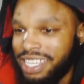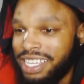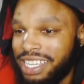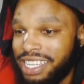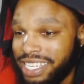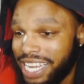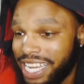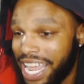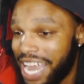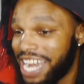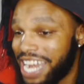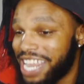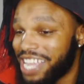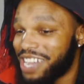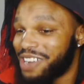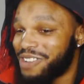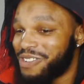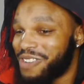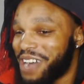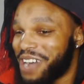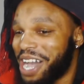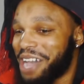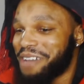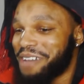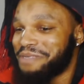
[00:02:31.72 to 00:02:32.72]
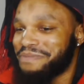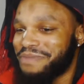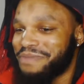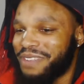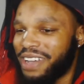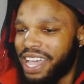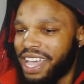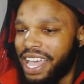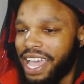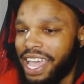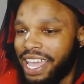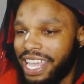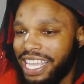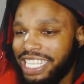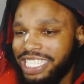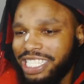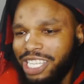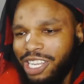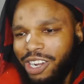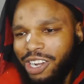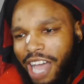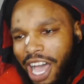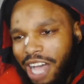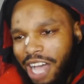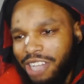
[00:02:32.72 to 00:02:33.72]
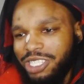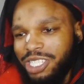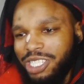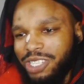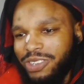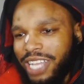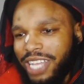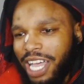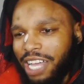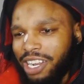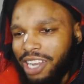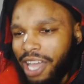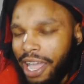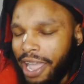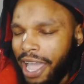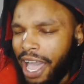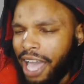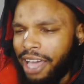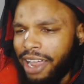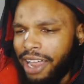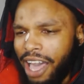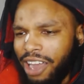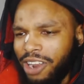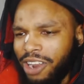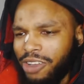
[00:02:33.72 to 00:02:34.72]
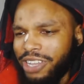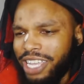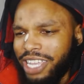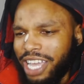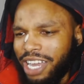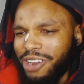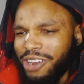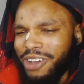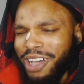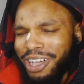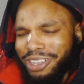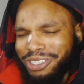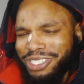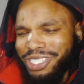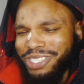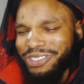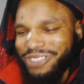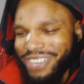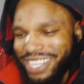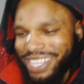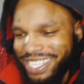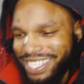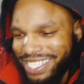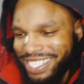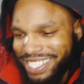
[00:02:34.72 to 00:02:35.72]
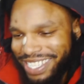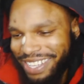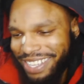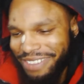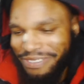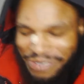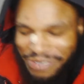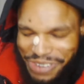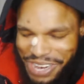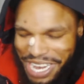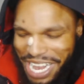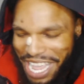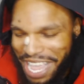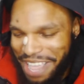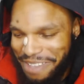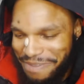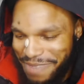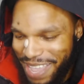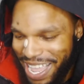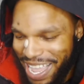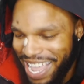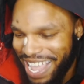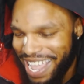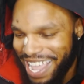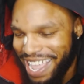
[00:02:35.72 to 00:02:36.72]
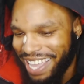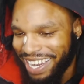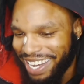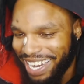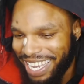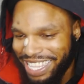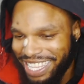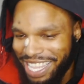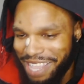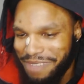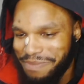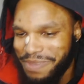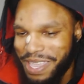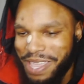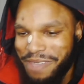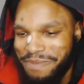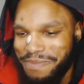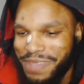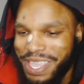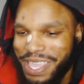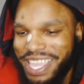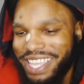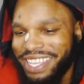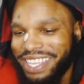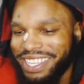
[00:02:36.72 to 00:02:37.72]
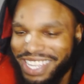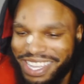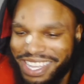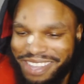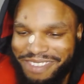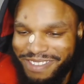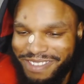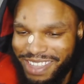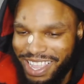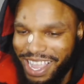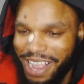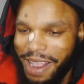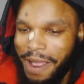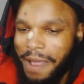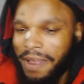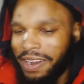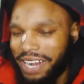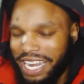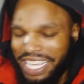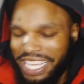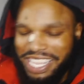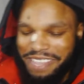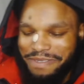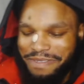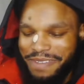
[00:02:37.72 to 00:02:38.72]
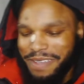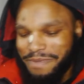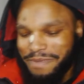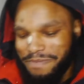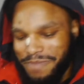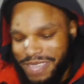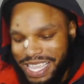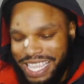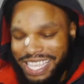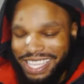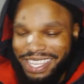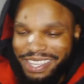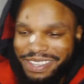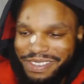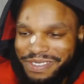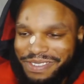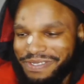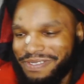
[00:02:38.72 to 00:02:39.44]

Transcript: that nigga wow he selling house sir how, like, how, how long he got on house Is? free that man let that man be you know what I mean? let that man be him